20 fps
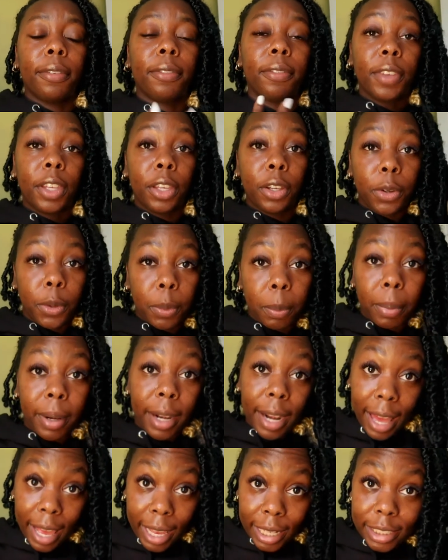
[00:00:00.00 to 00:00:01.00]
Feel
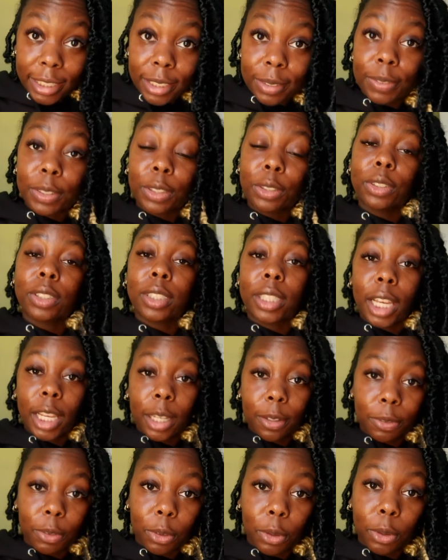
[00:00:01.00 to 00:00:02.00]
blessed. Feel
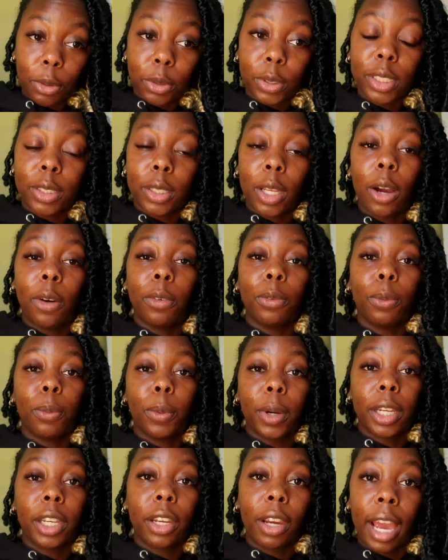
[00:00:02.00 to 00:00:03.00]
thankful of
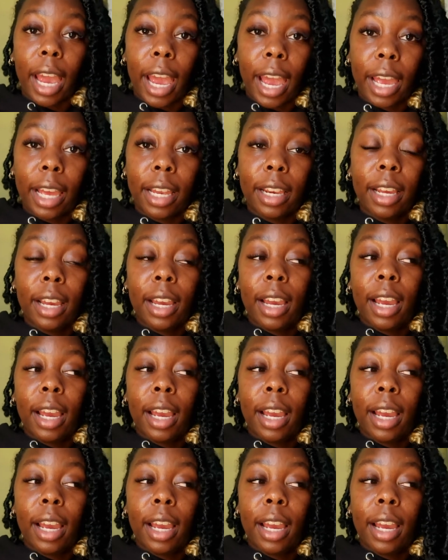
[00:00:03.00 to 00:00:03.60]
where you're at.